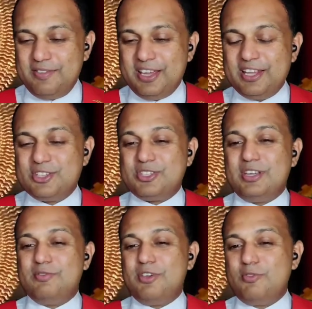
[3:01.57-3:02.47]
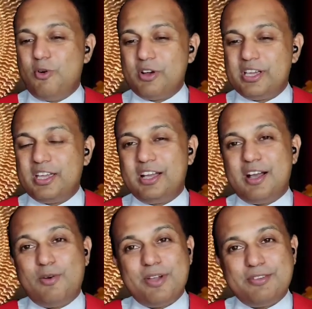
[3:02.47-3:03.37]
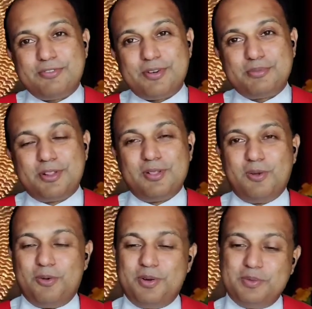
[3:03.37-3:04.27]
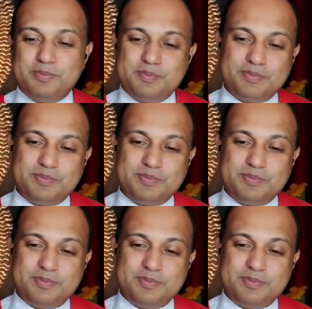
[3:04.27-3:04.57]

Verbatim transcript: living in sin, we walking away from the Lord,